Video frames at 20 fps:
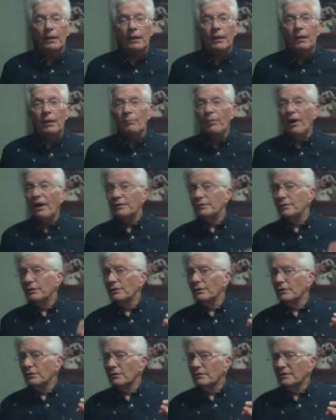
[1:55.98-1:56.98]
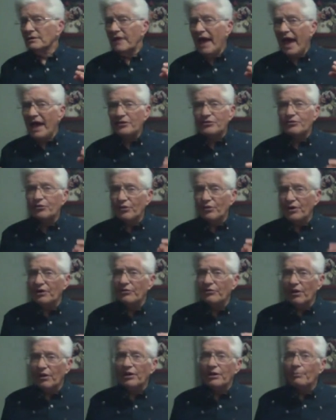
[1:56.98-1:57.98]
But that's really,
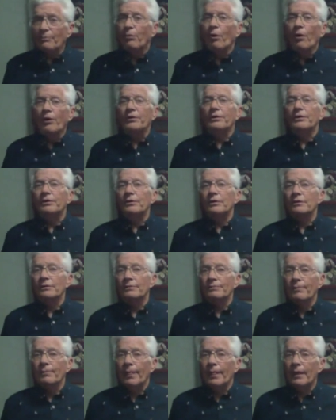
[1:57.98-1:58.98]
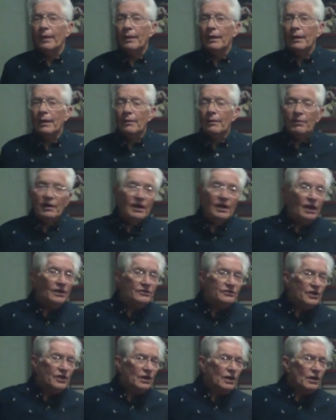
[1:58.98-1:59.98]
really important,
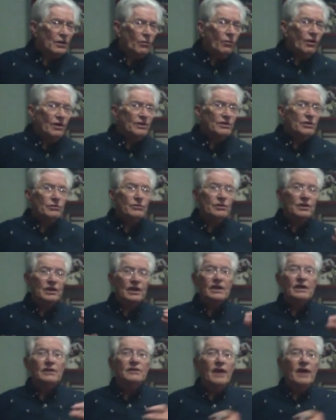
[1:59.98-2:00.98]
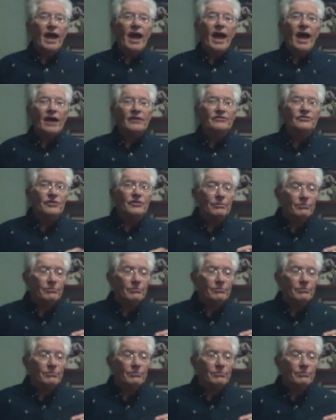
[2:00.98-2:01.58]
because what you need to ask them